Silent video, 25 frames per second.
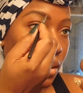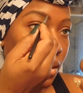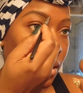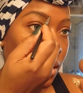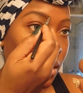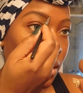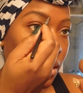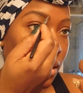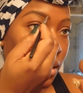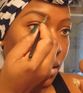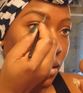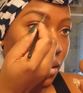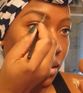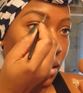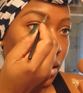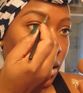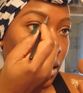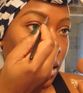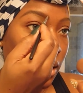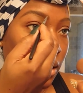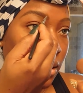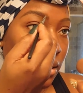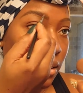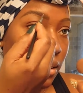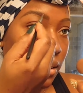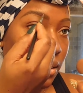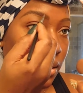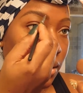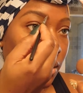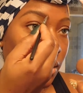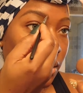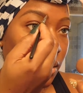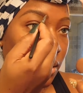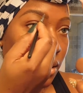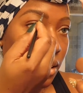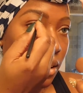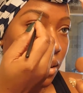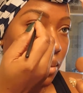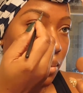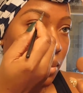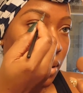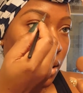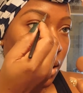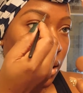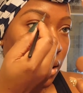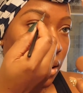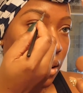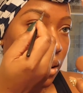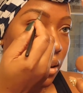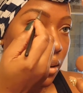And kind of get my
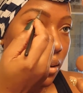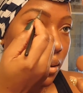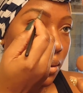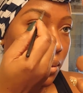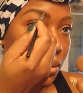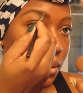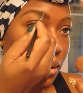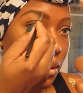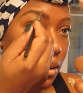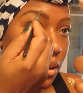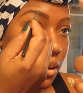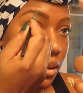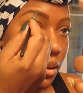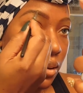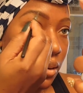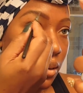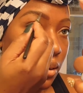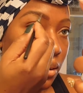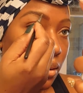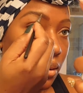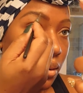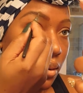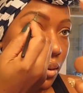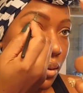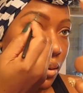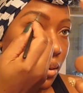line going again.